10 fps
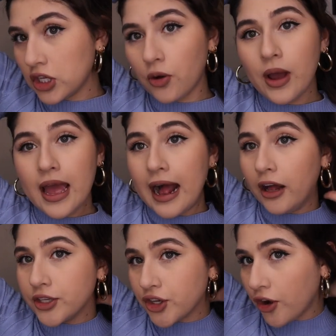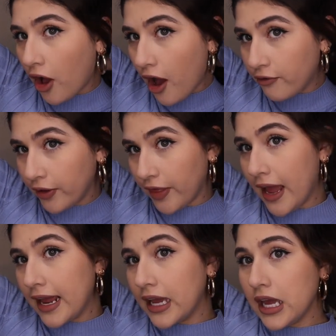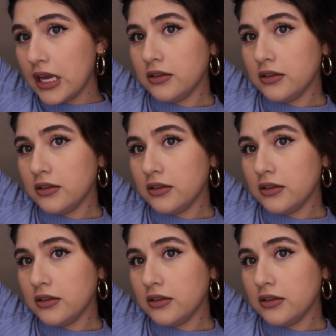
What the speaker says: So I'll start off with like